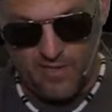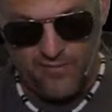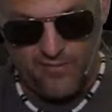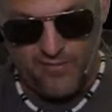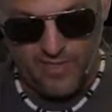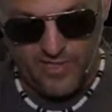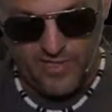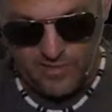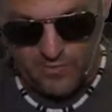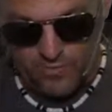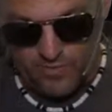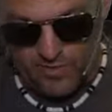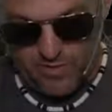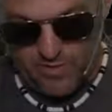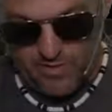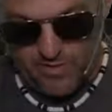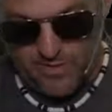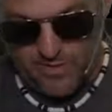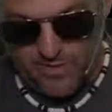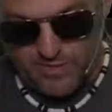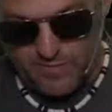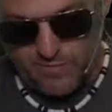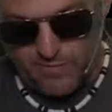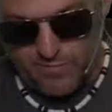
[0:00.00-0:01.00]
This one
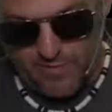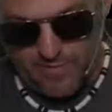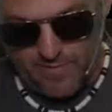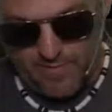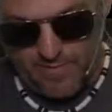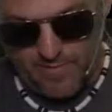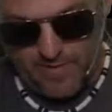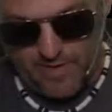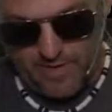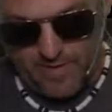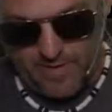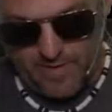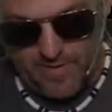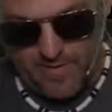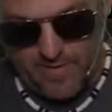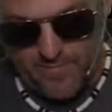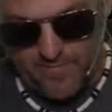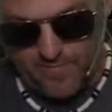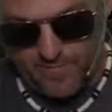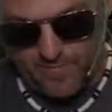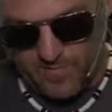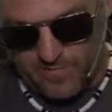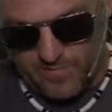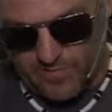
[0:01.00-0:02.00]
is from the
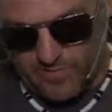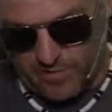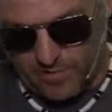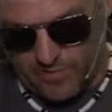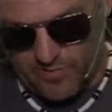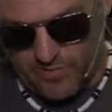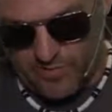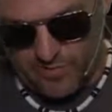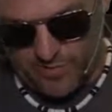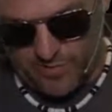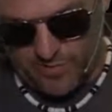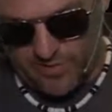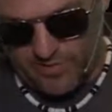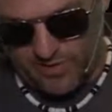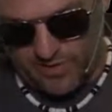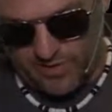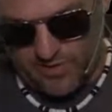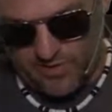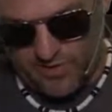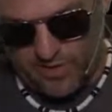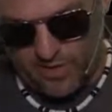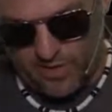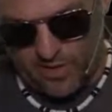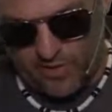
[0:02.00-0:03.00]
Star Wars Celebration, like
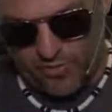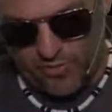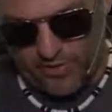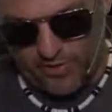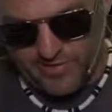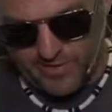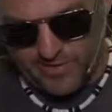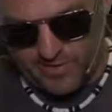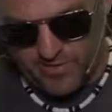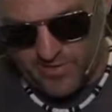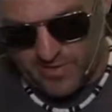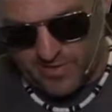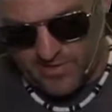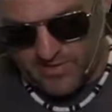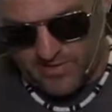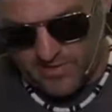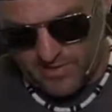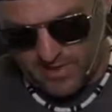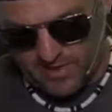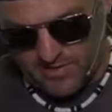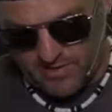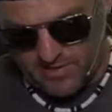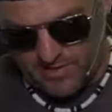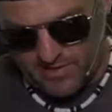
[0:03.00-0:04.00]
Chicago, like I said,
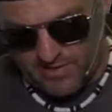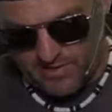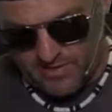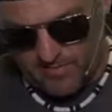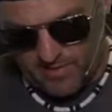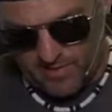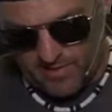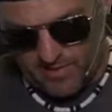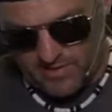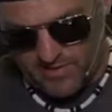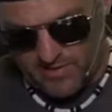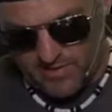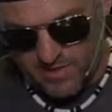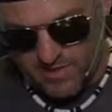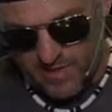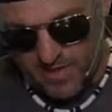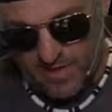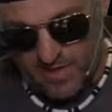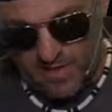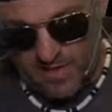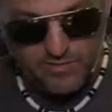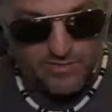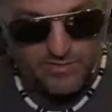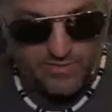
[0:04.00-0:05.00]
2019. The Moss,
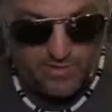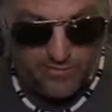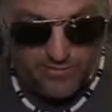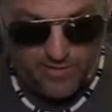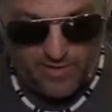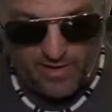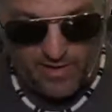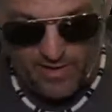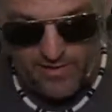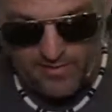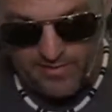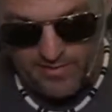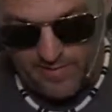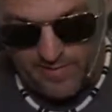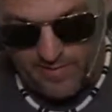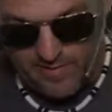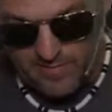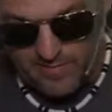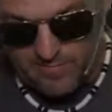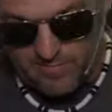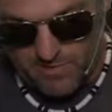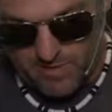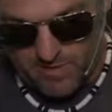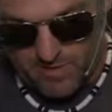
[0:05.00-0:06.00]
I actually know the guy who did
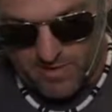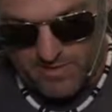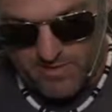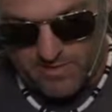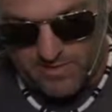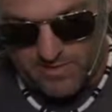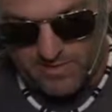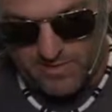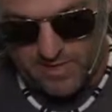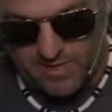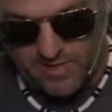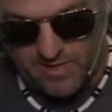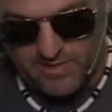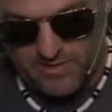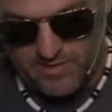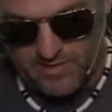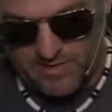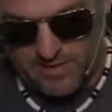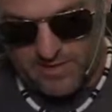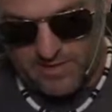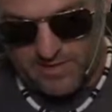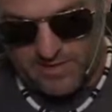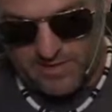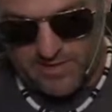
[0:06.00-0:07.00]
this, Moss
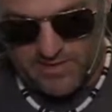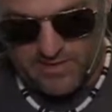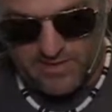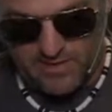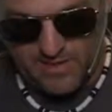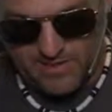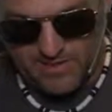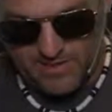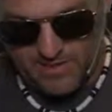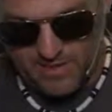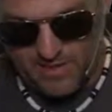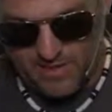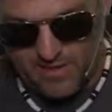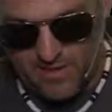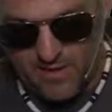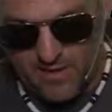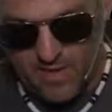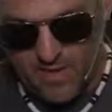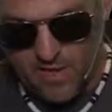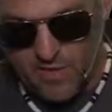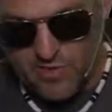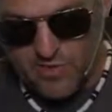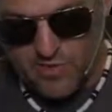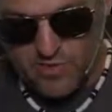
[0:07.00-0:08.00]
Atlanta Katina.
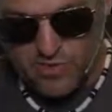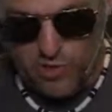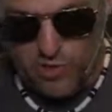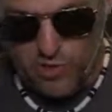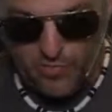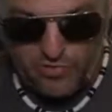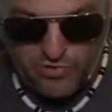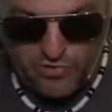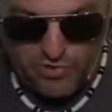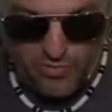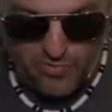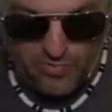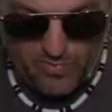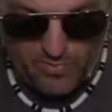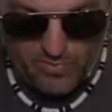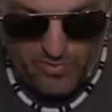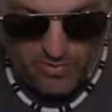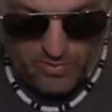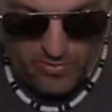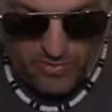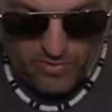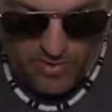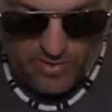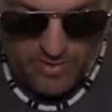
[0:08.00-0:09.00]
Super, super
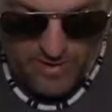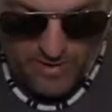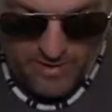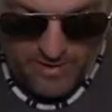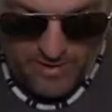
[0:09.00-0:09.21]
cool.